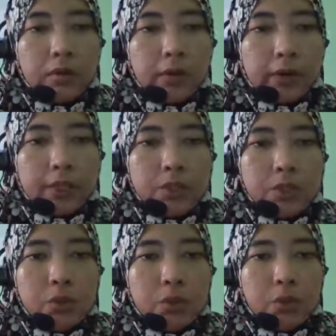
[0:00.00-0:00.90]
Okay,
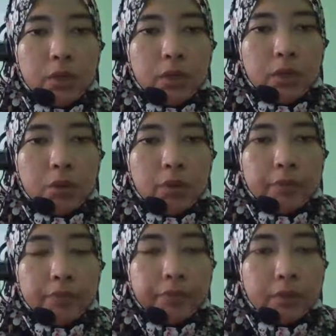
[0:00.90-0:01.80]
so
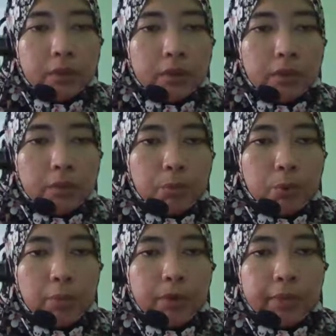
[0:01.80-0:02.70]

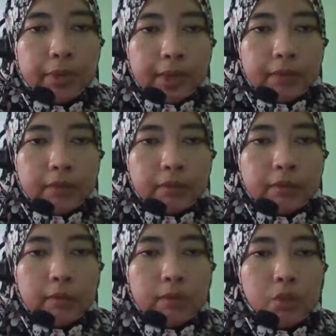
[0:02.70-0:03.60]
problem 9.
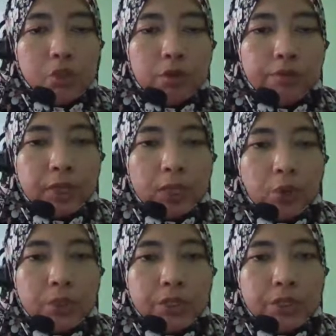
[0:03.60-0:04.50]
Solve the
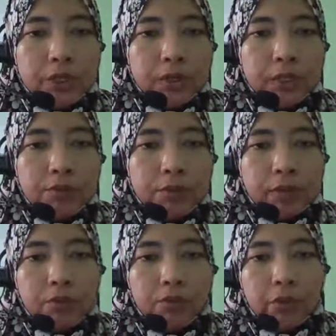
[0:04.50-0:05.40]
equation
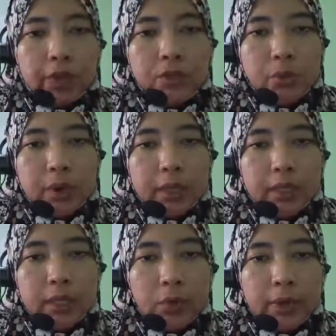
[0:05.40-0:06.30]
given for
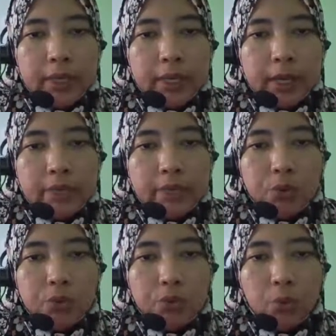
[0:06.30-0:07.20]
xy dy dx
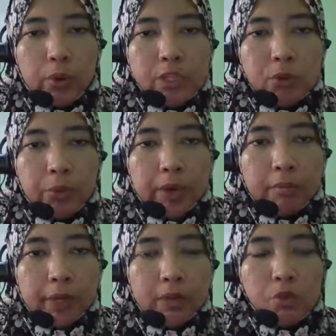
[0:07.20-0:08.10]
equal to y squared
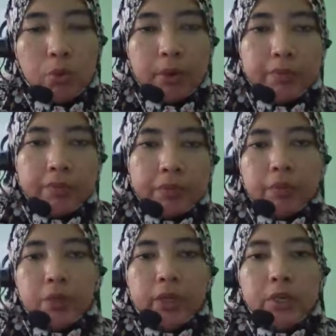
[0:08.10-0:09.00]
minus 1.
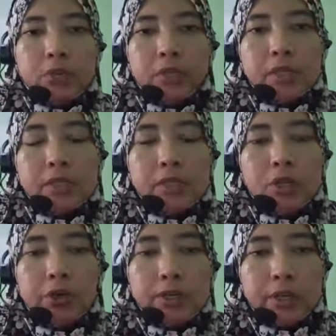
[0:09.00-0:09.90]
Okay, so this is
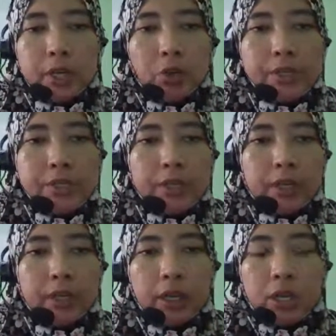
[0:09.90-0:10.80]
the original
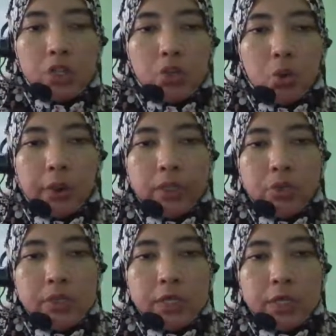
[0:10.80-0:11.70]
equation. So when
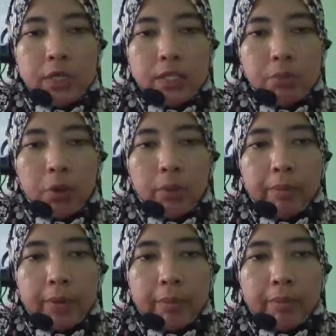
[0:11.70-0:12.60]
you see in this
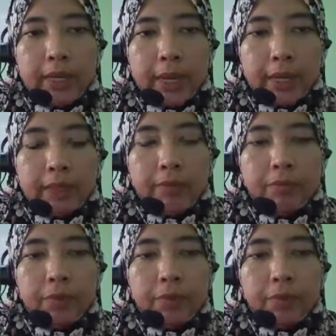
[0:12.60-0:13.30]
problem number 9,